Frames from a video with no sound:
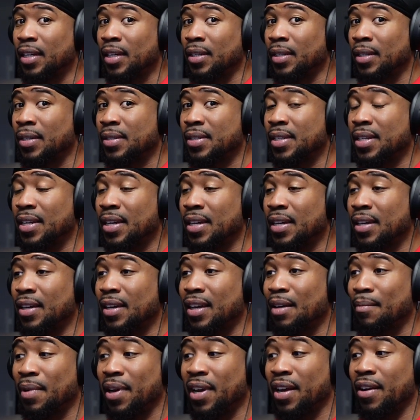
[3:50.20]
You know what I'm
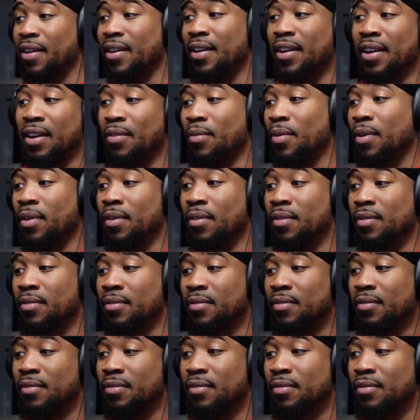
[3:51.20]
saying? Am I hearing that wrong?
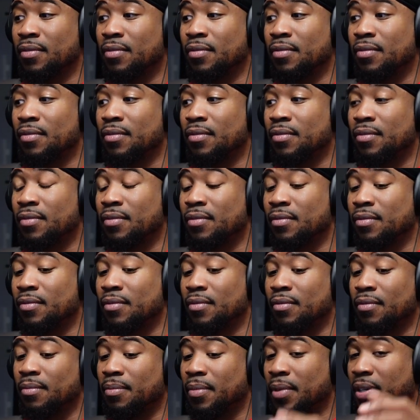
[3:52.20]

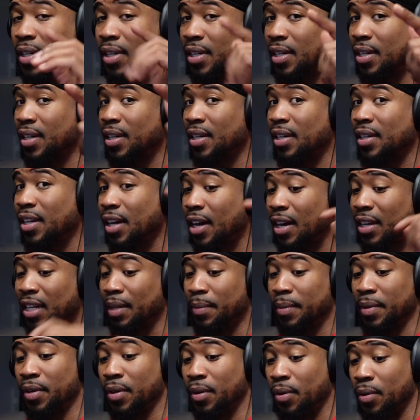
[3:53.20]
But uh, y'all
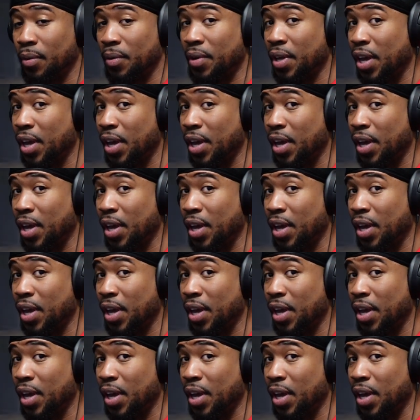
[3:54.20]
let me know.